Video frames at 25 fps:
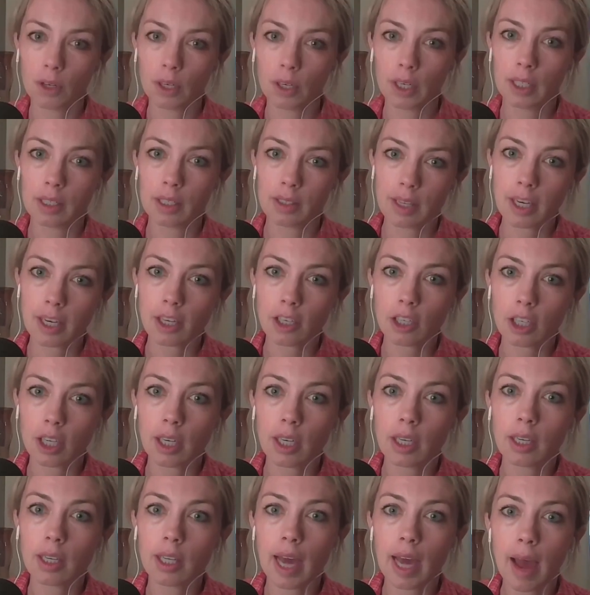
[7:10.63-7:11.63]

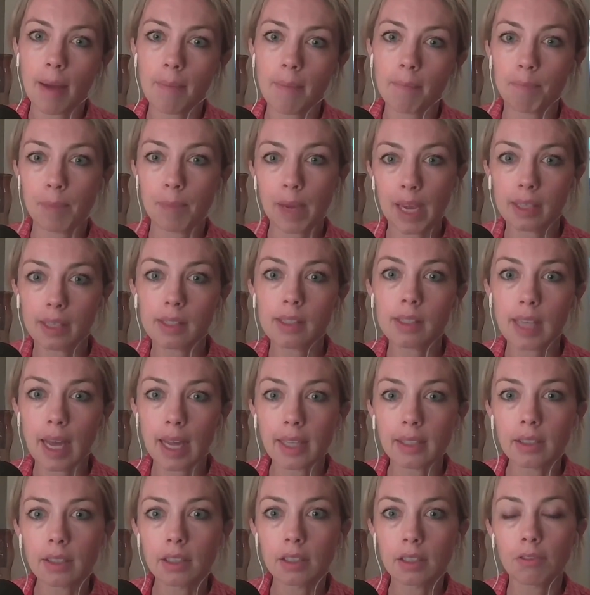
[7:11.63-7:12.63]
organization that makes
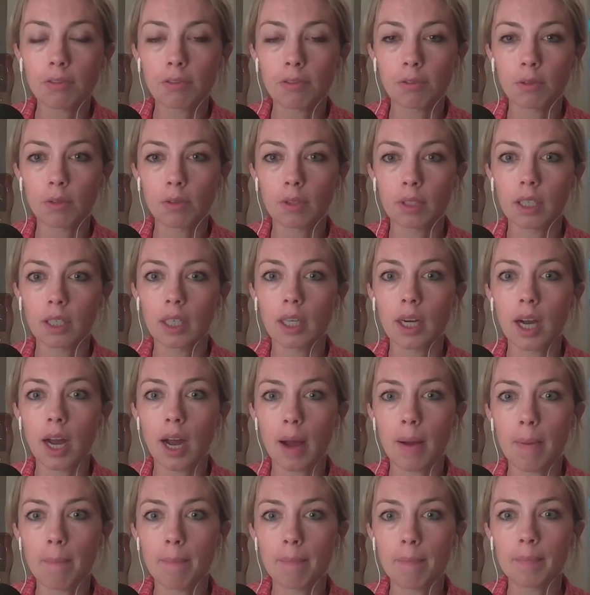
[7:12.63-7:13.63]
sense for
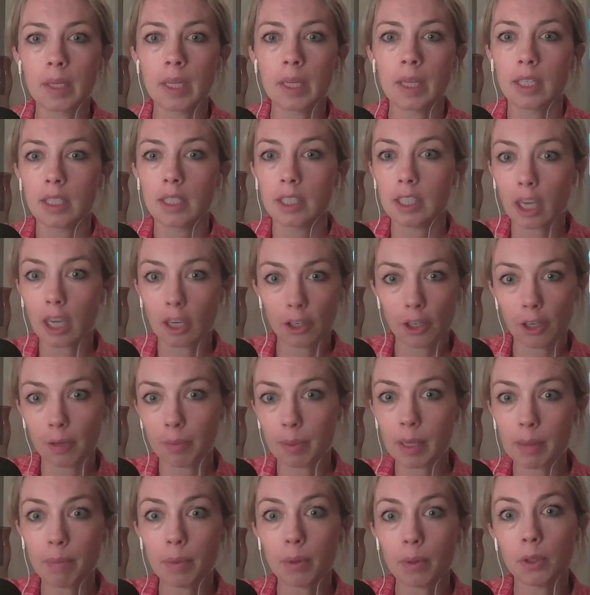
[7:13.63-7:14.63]
younger
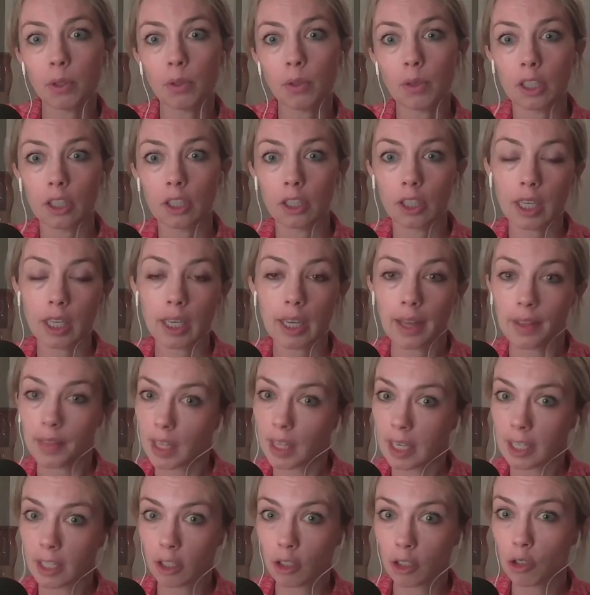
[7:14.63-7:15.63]
people who are looking at
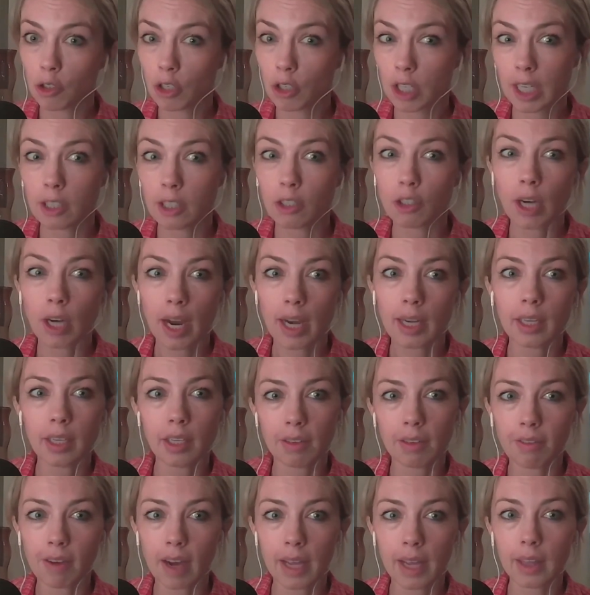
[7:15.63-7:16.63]
the industry and trying to
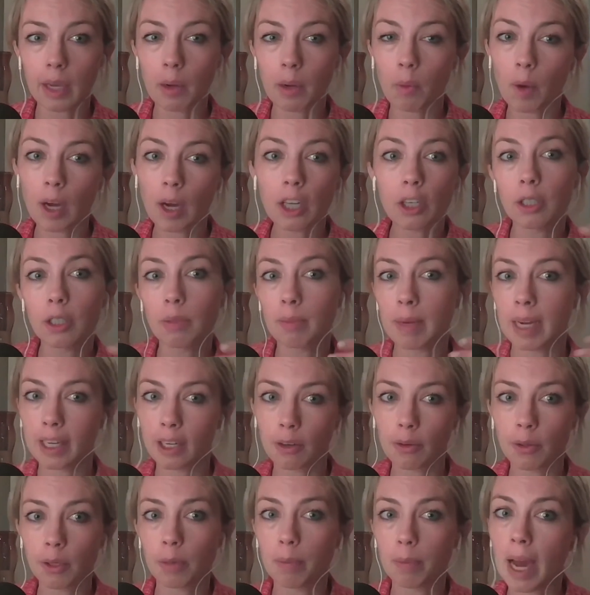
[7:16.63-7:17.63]
define like, what could my
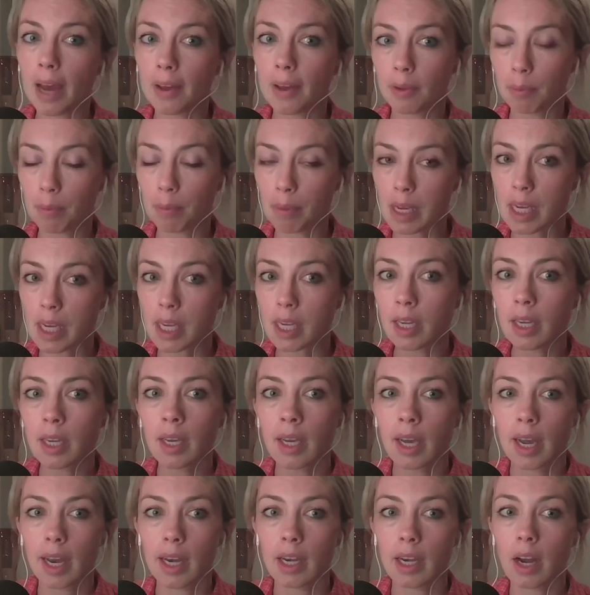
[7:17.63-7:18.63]
career path be?
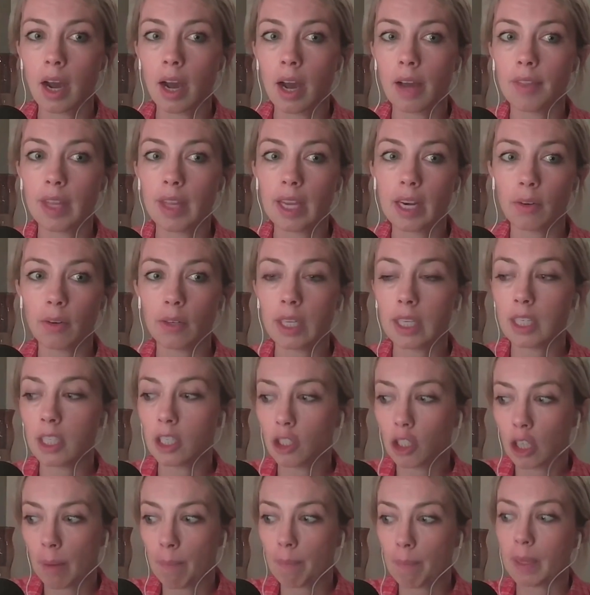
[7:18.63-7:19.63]
And they don't need
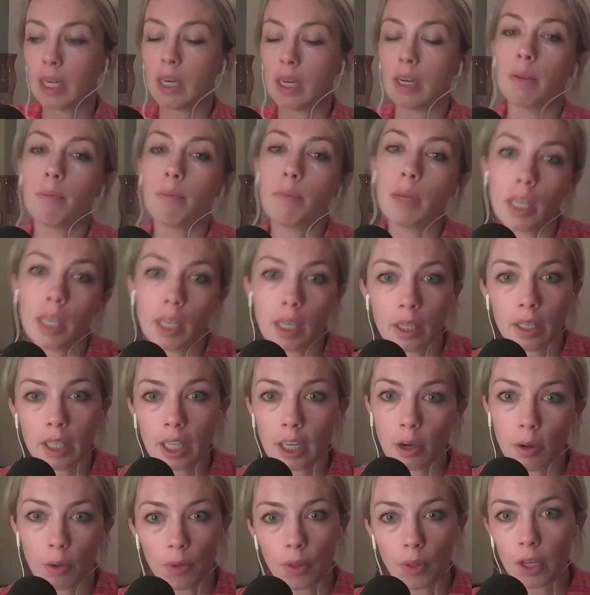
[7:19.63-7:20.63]
to jump in and
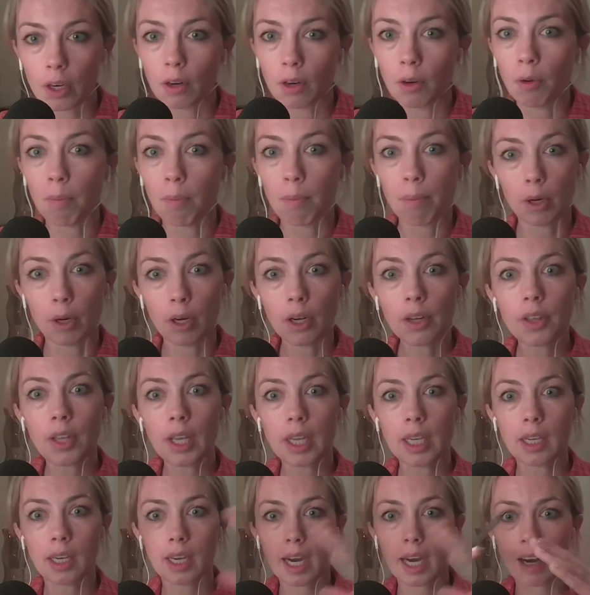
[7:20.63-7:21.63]
immediately own their own book.
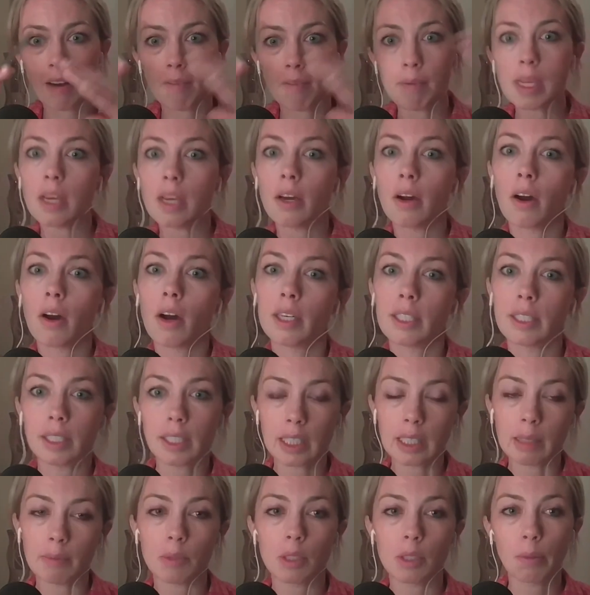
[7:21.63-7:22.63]
They can kind of be on a
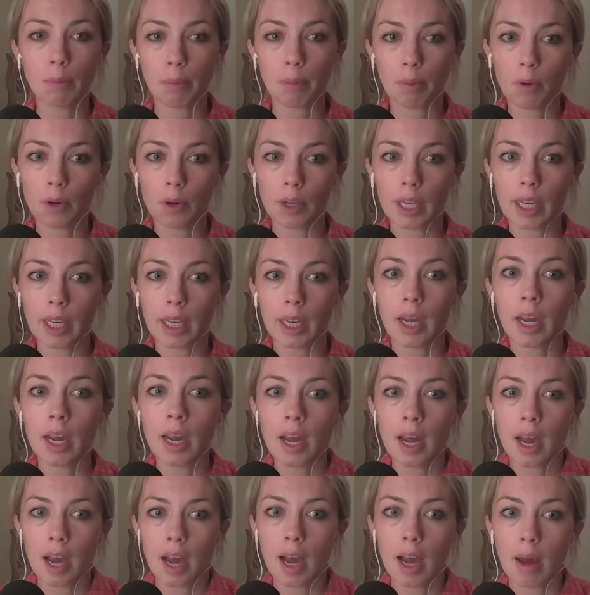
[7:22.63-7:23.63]
team supporting
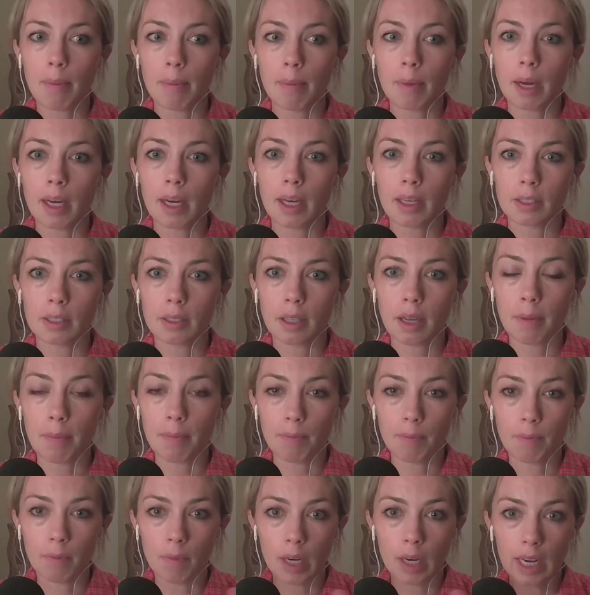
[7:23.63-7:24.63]

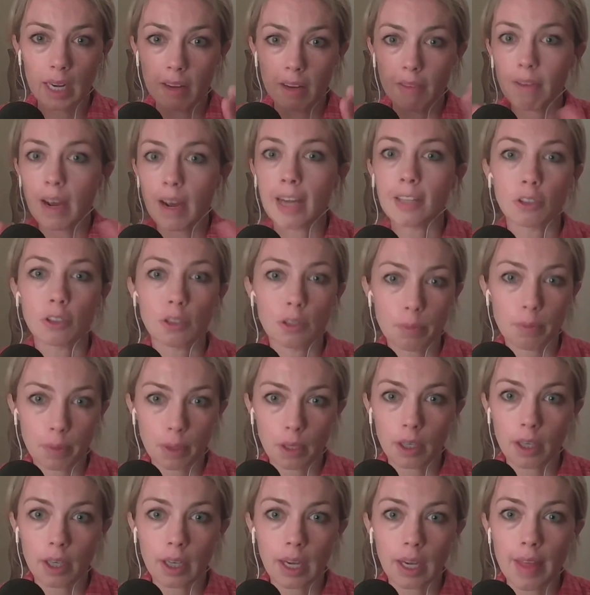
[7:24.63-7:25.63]
an advisor's
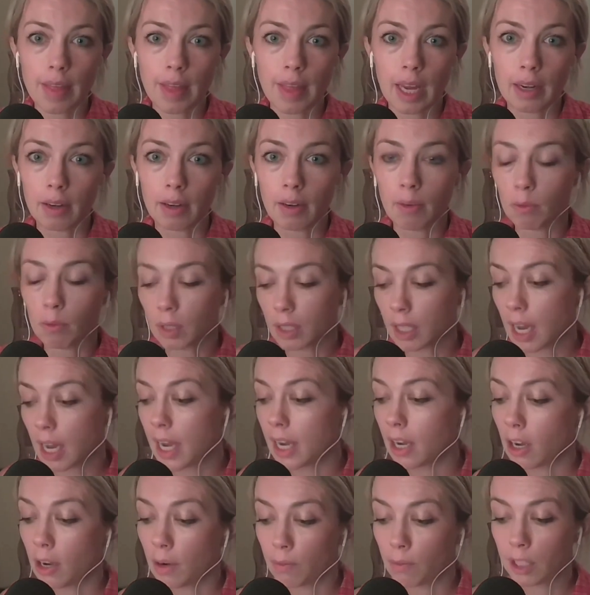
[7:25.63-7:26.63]
book and then
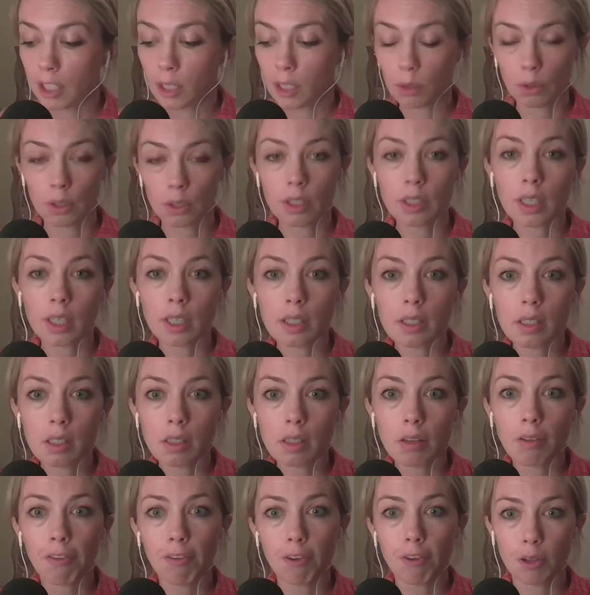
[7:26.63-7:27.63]
relying on
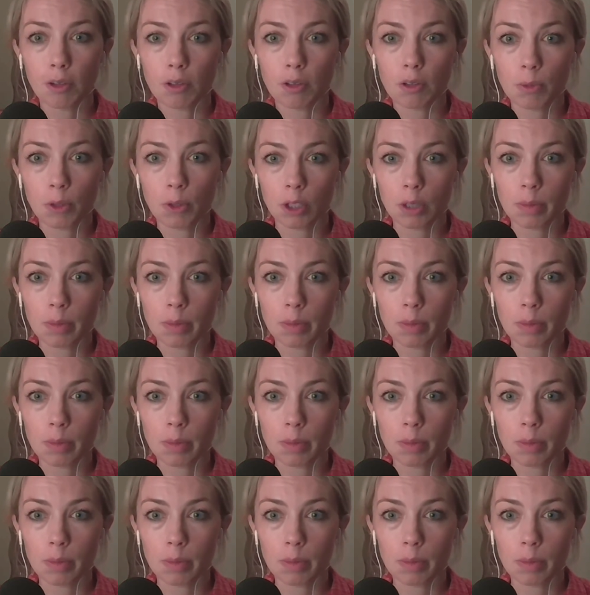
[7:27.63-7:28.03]
resources for those more